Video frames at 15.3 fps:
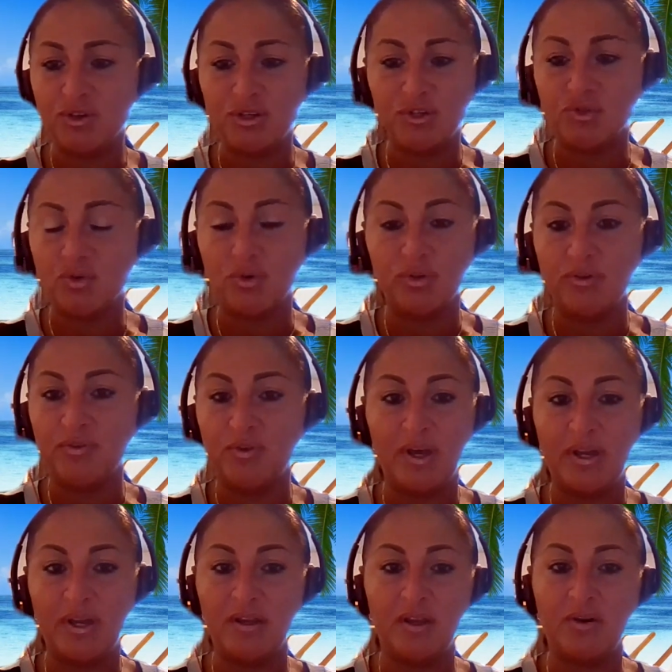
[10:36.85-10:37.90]
control if you
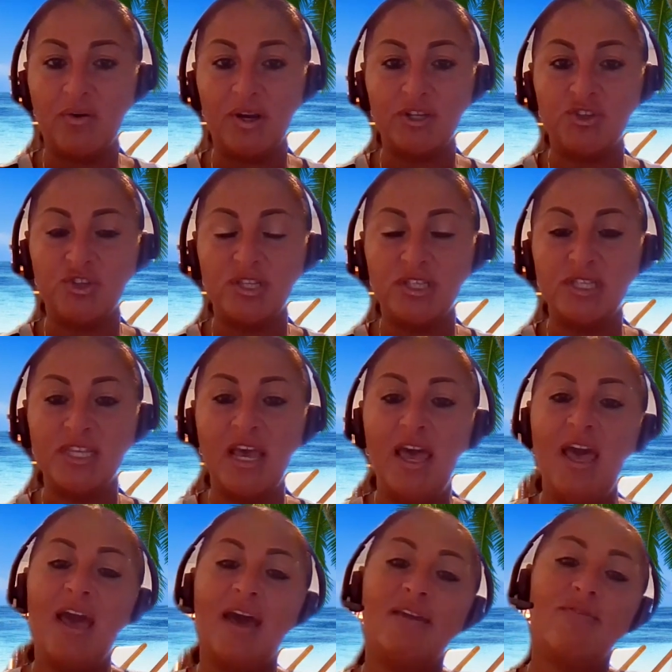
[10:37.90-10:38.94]
had any questions.
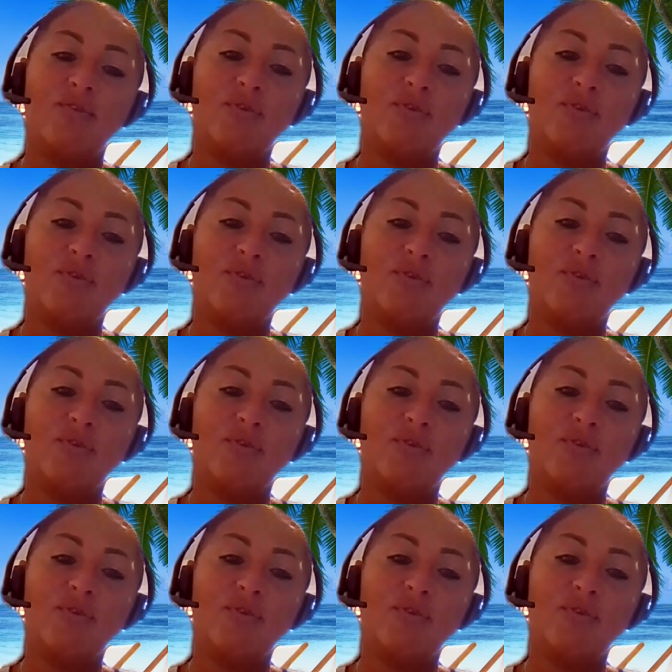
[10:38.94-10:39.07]
And of